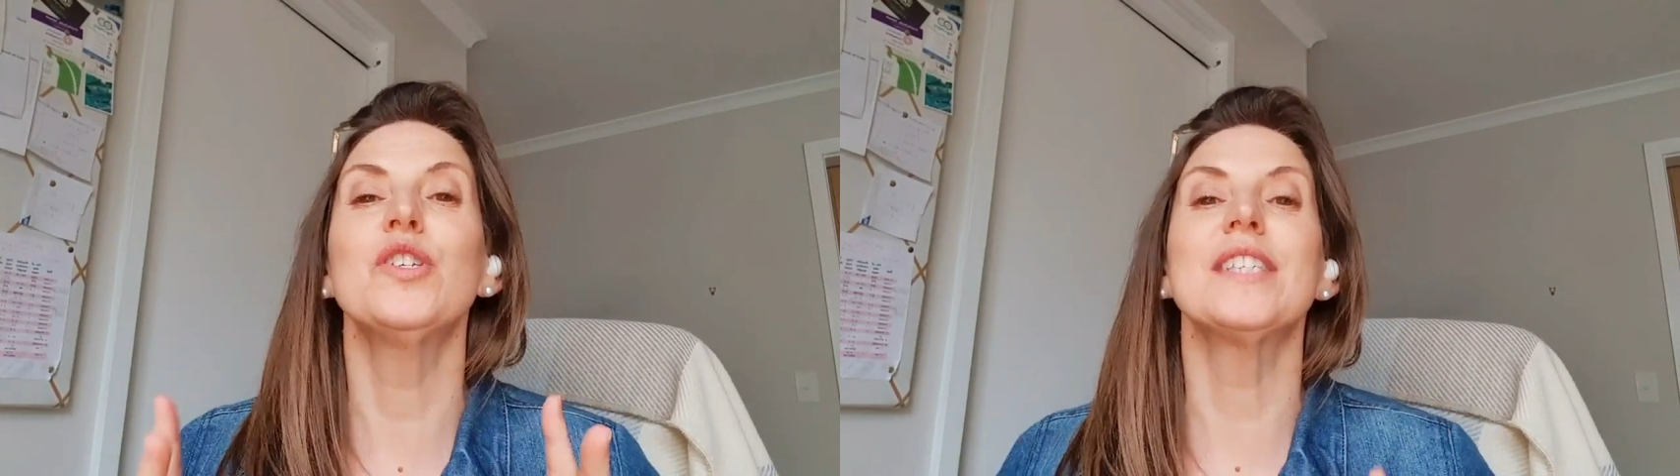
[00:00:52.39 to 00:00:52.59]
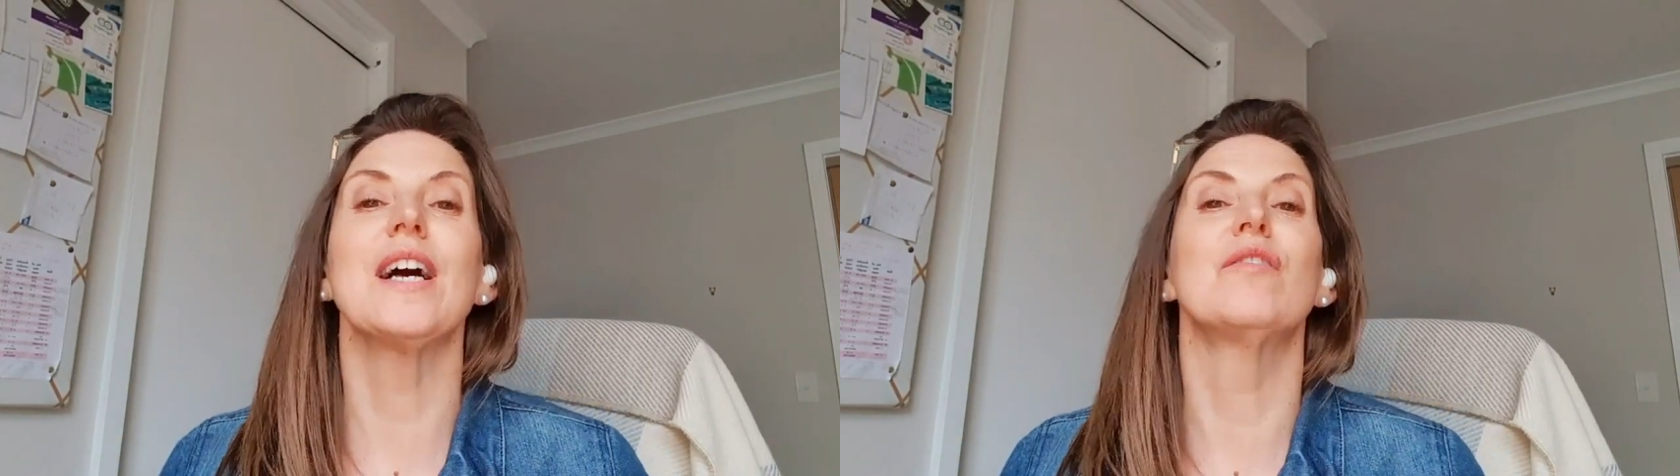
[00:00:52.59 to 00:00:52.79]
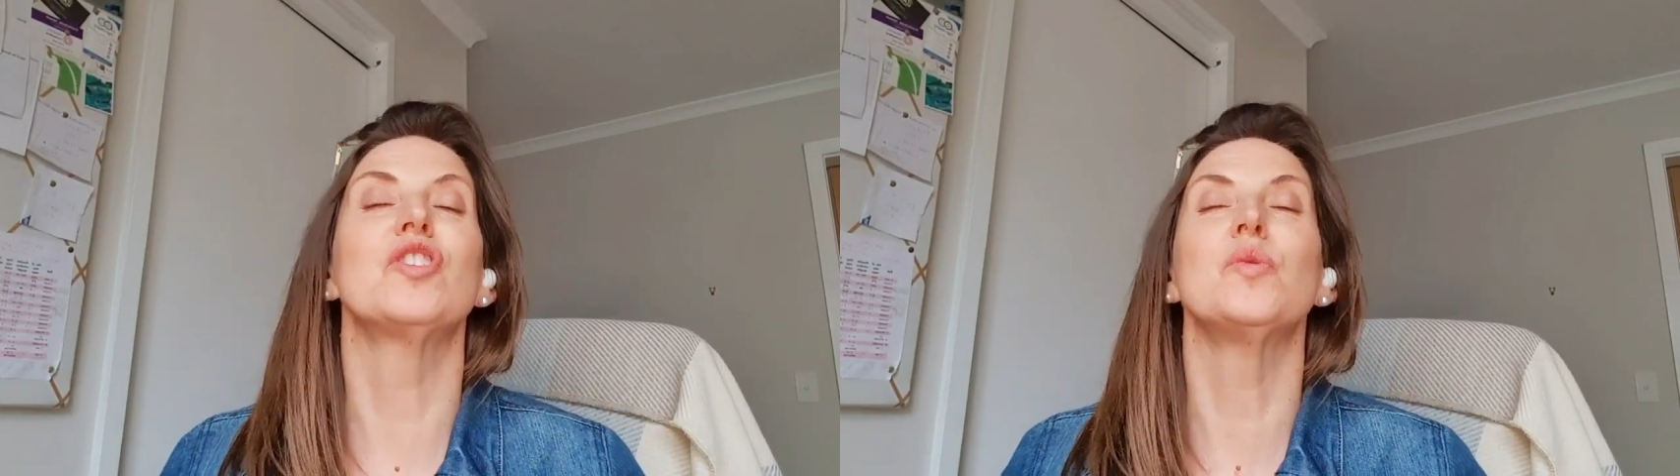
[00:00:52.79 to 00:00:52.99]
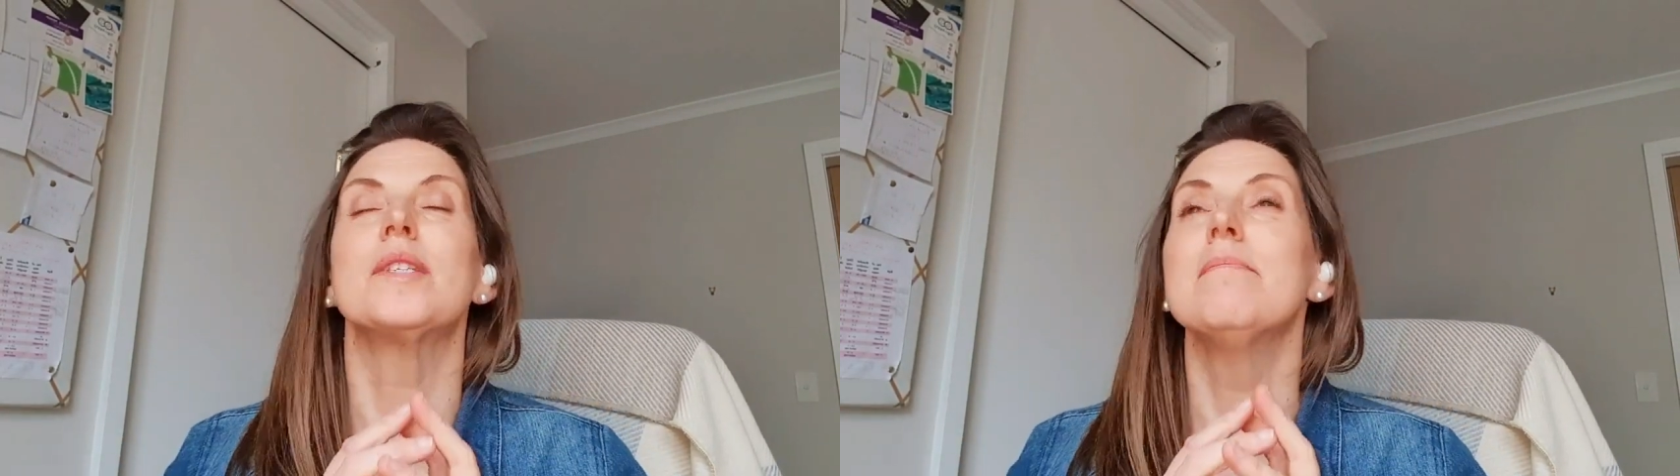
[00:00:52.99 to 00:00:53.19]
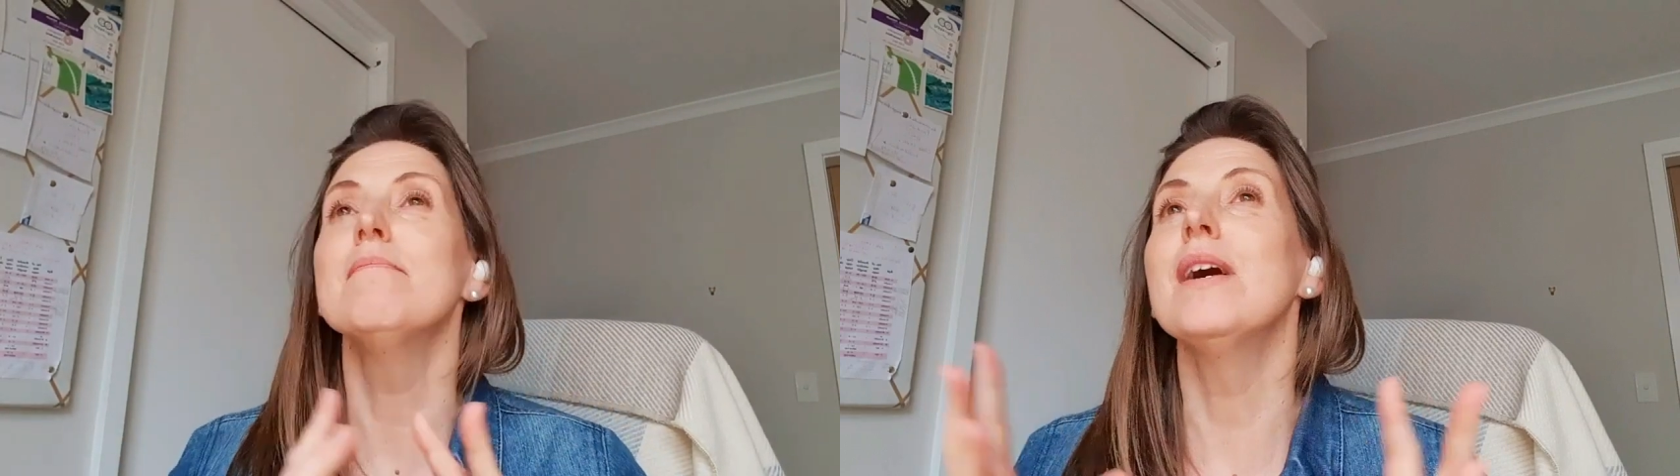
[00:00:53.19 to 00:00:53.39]
yourself to
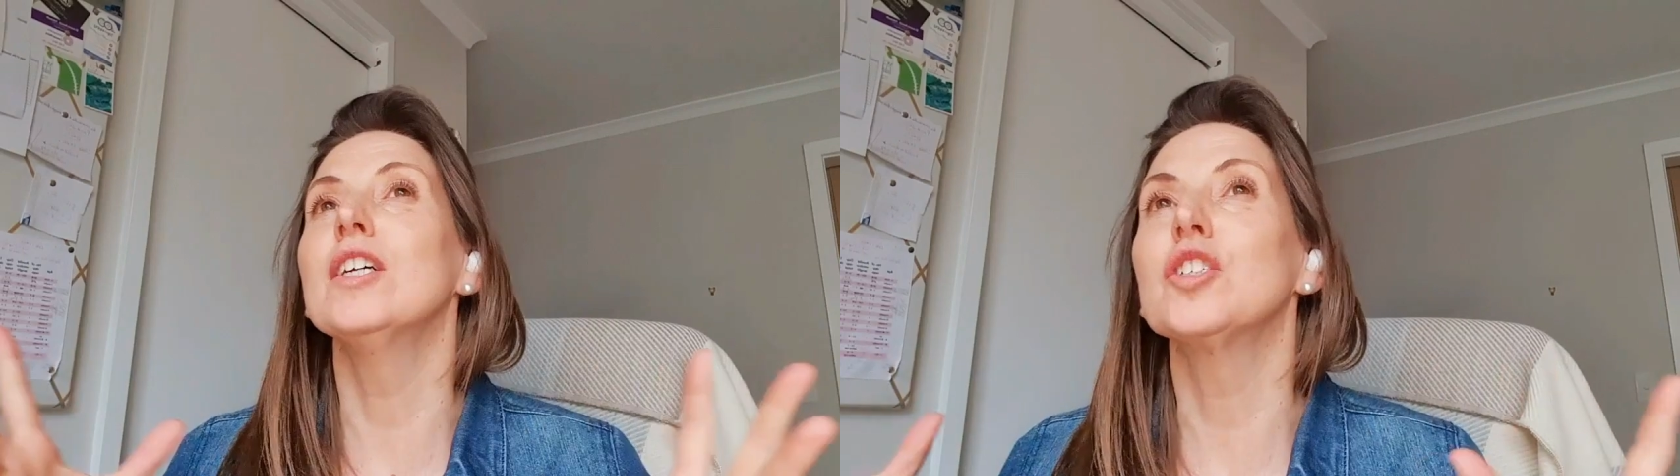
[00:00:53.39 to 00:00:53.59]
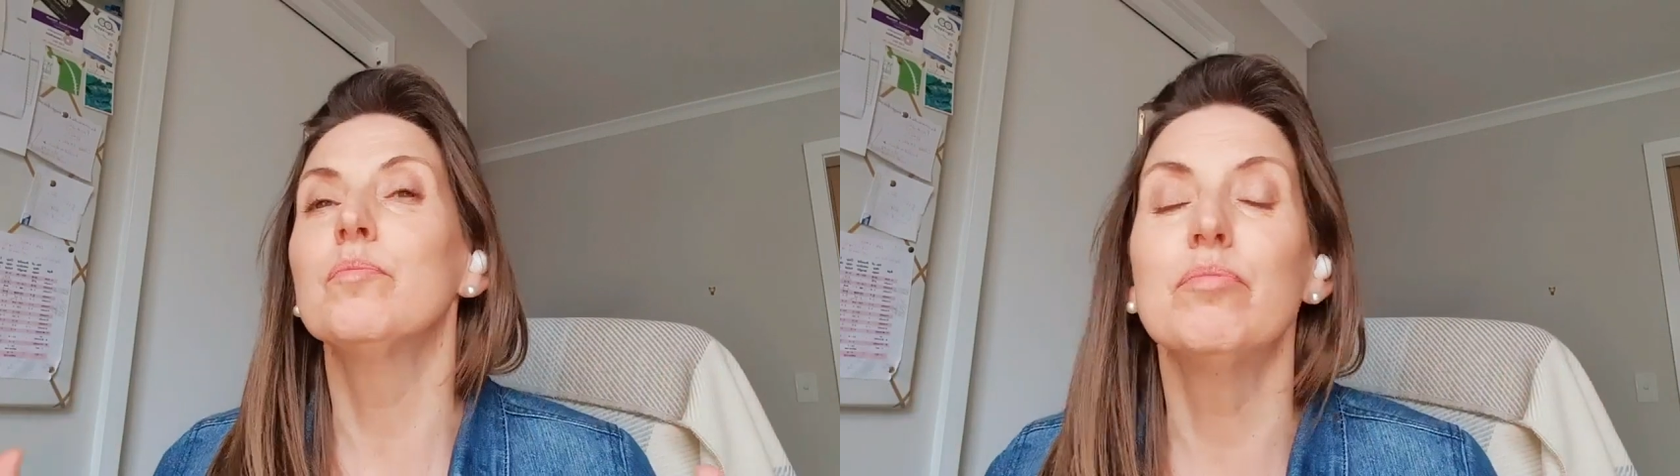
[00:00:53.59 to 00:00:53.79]
as much